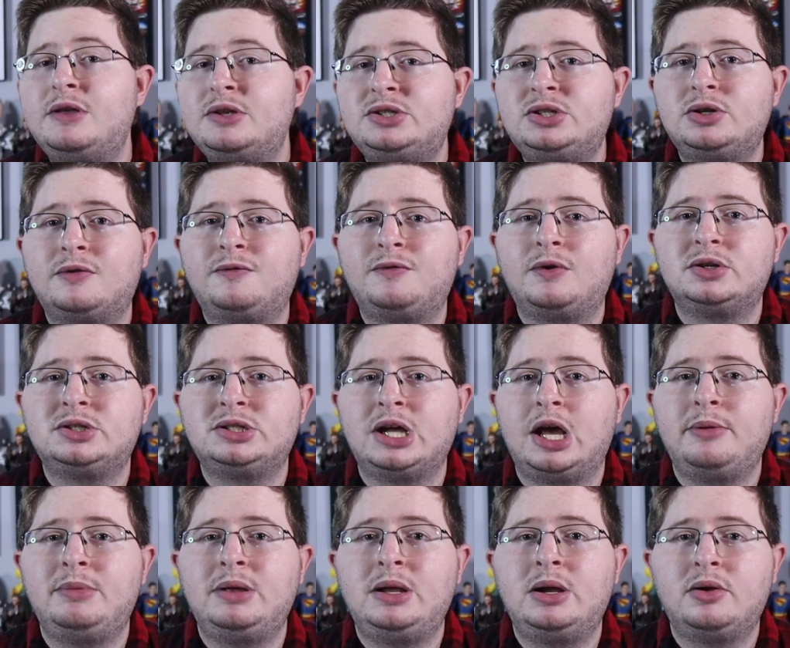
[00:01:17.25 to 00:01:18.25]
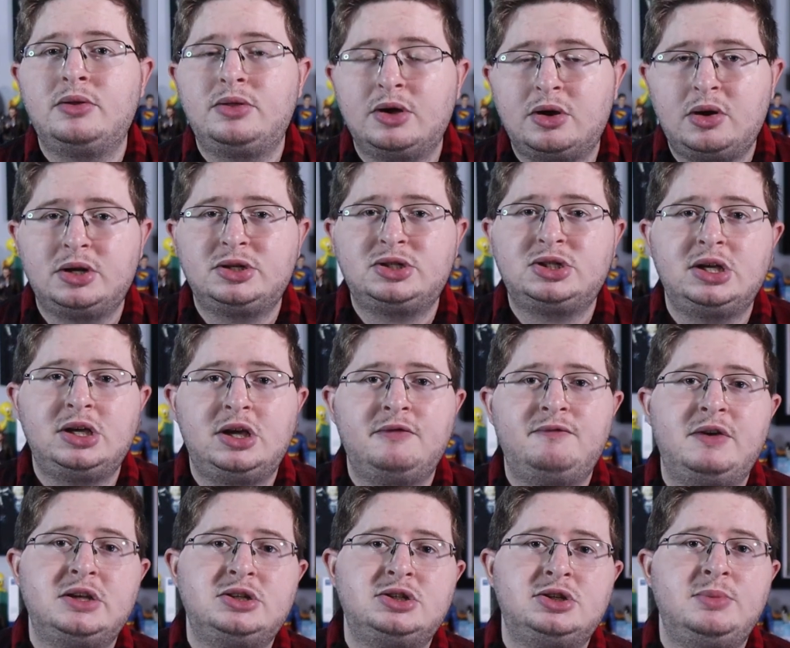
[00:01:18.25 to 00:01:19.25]
this is your first time here, the Christian
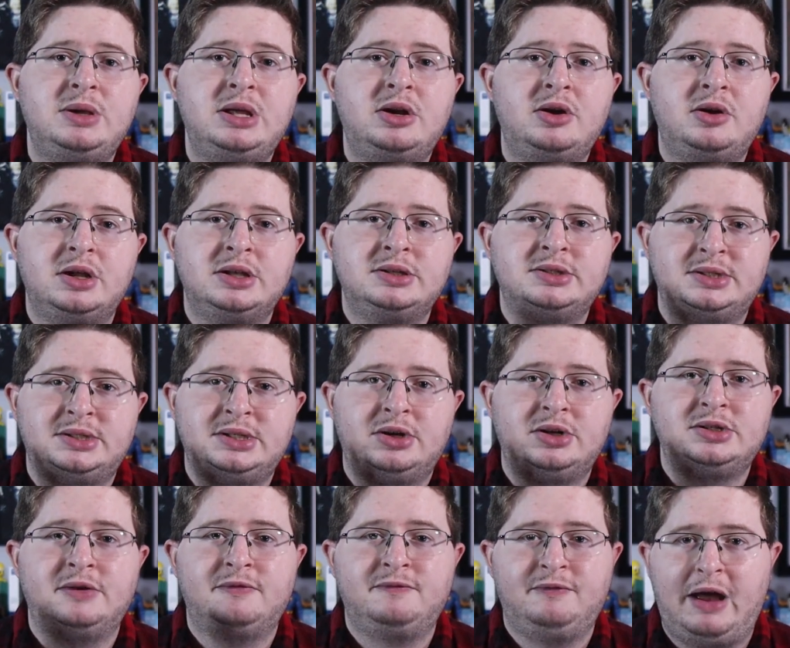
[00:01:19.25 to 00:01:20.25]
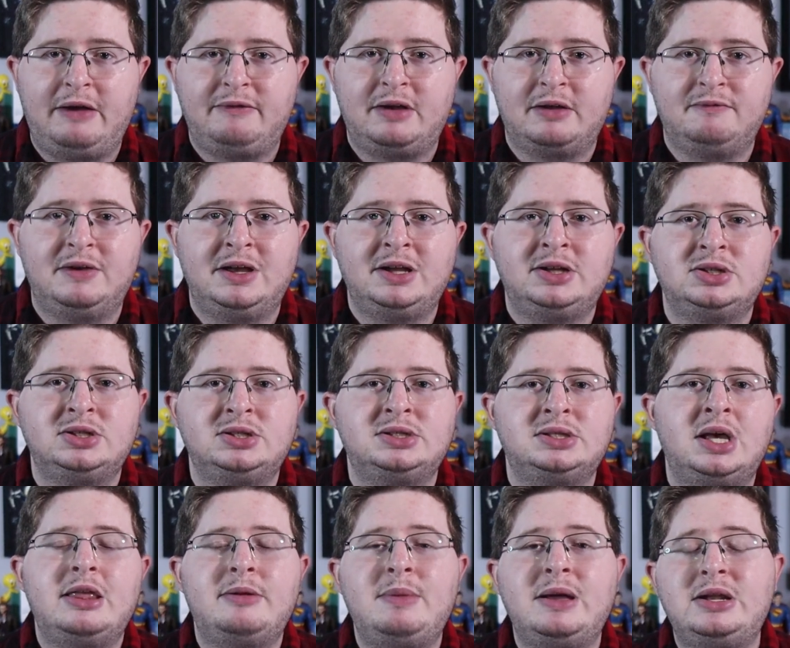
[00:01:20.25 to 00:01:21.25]
Conviction Meter is a series of 5 convictions
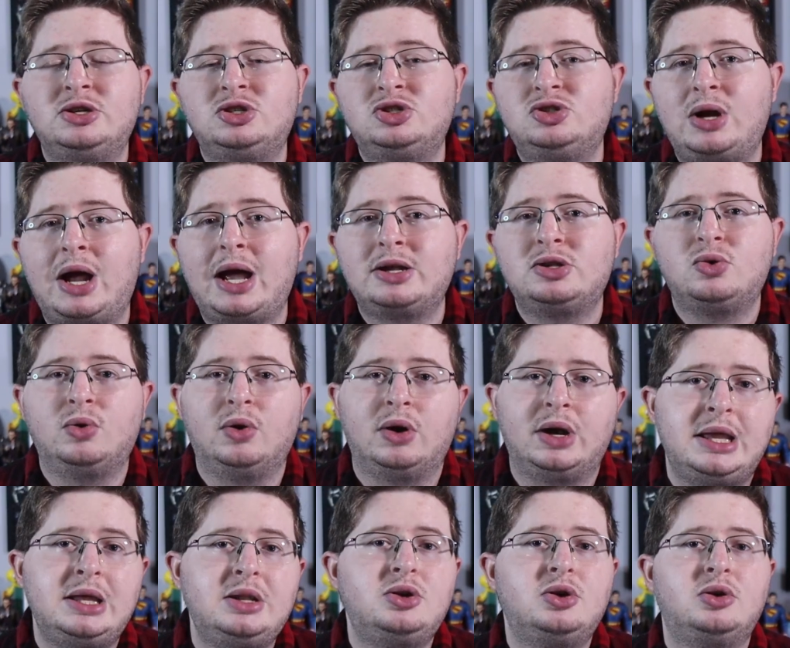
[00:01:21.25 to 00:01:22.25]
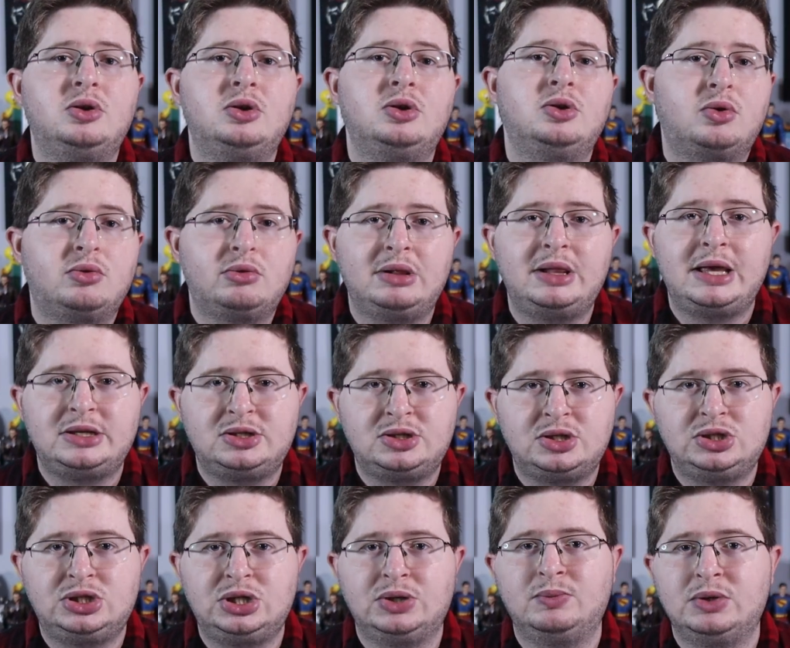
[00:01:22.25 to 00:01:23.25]
that may distract or hinder your
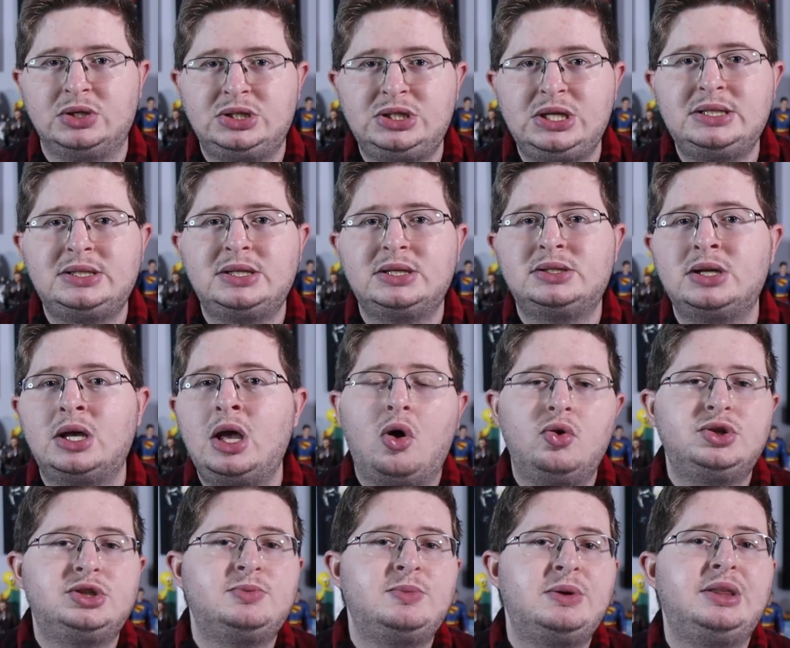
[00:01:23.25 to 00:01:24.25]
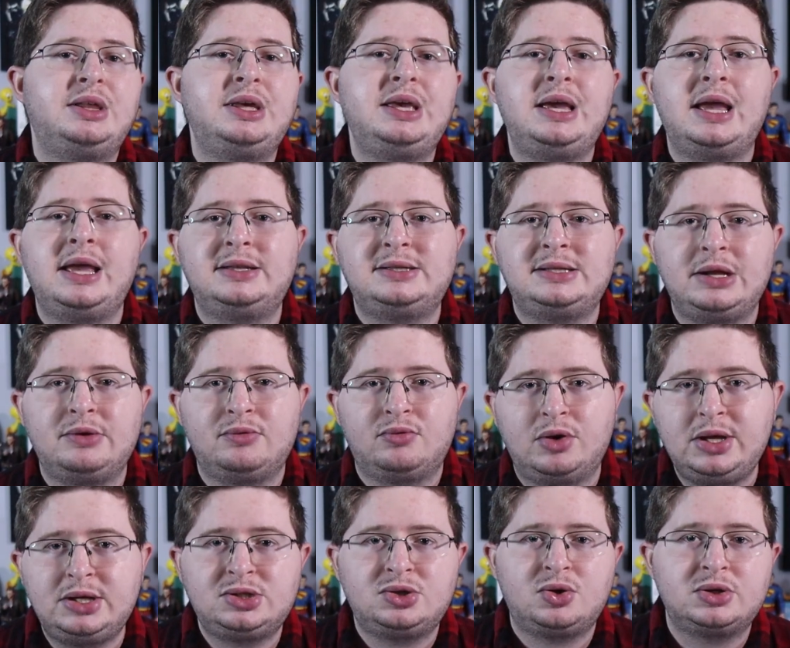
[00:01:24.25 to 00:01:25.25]
relationship with Jesus. Ultimately, it's a
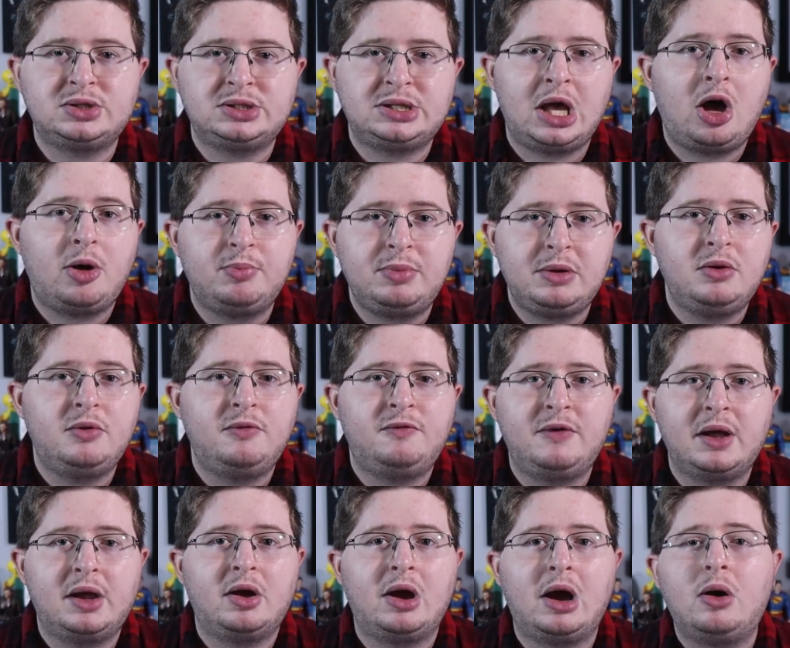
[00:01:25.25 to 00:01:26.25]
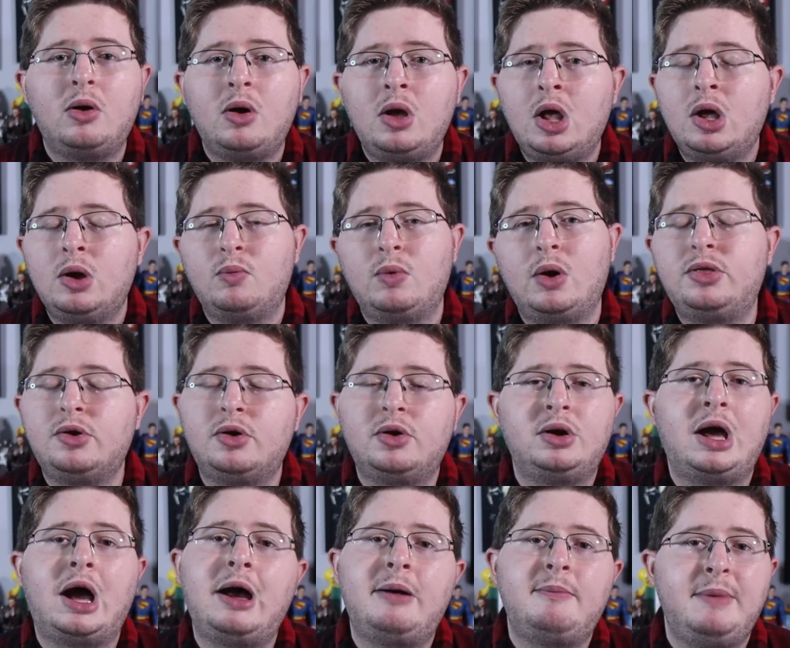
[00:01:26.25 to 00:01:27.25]
resource to help you figure out whether or
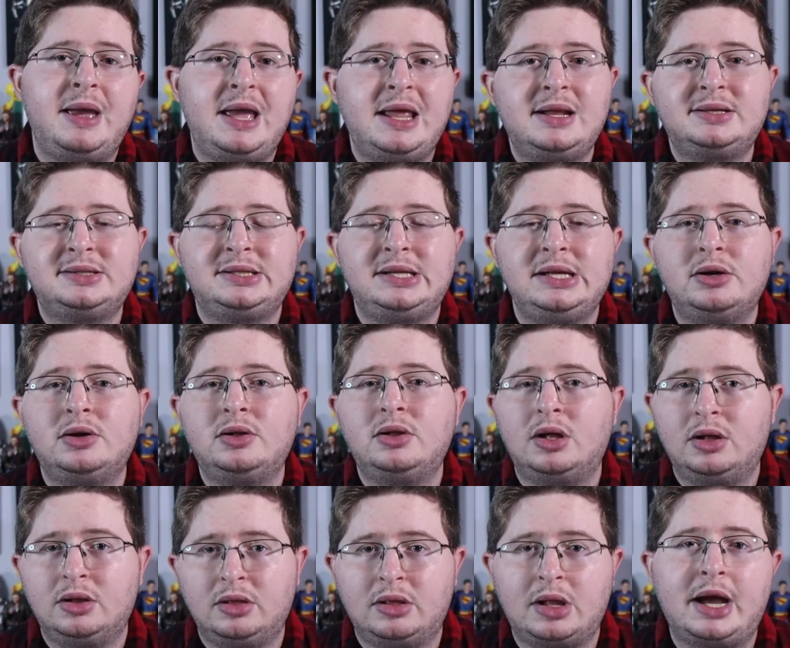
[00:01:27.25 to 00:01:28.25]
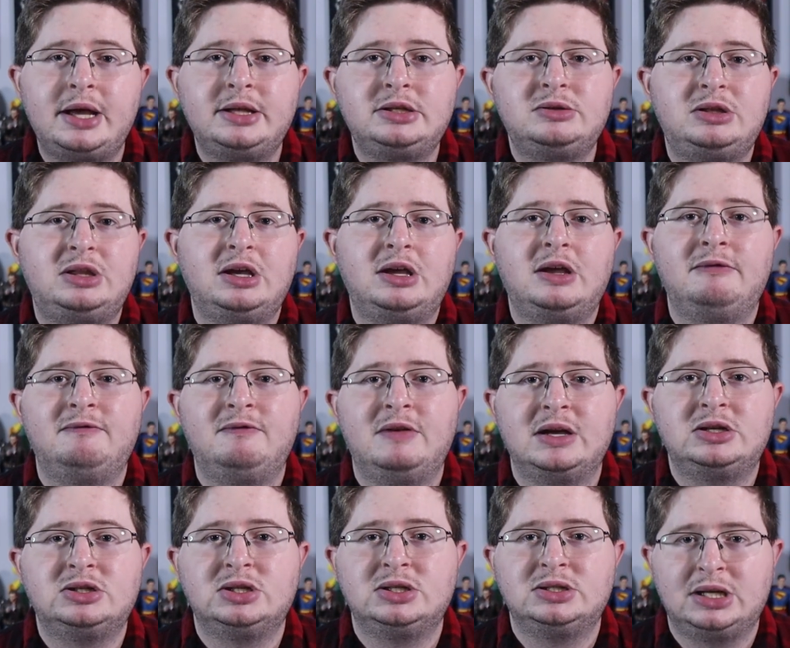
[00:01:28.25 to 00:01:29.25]
not Man of Steel aligns with the
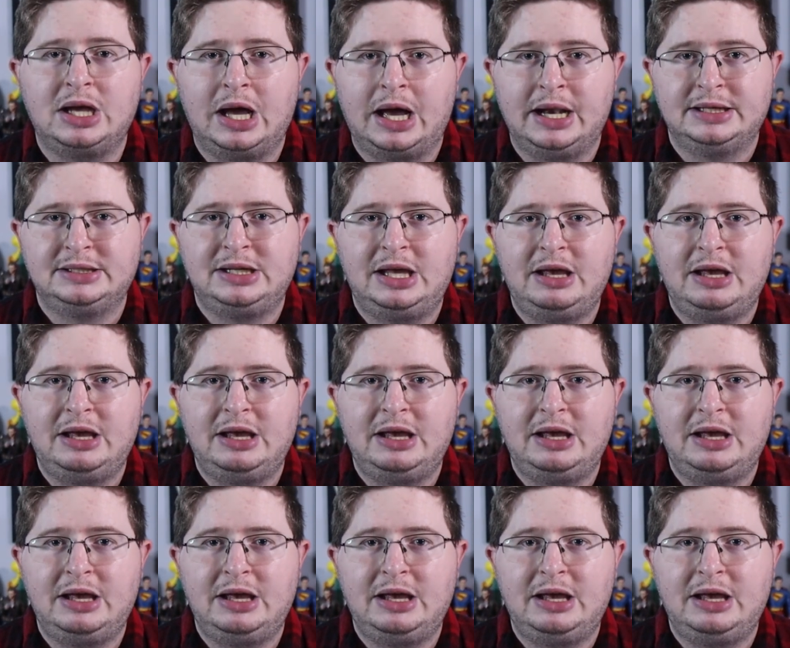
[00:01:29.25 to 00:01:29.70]
convictions God has